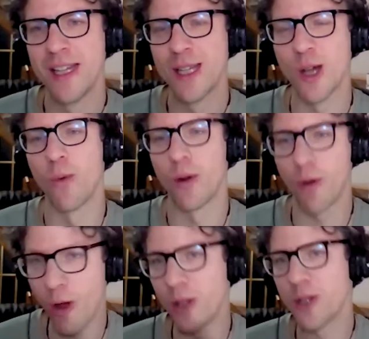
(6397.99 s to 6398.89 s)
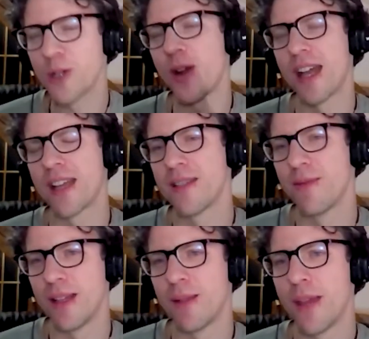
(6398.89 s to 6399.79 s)
so we're all on track to
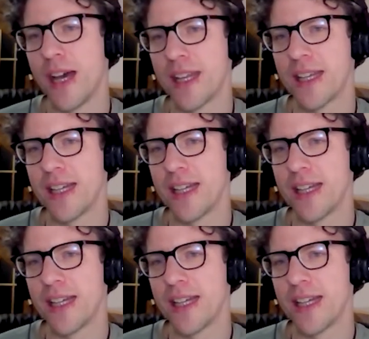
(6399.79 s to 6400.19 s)
develop that,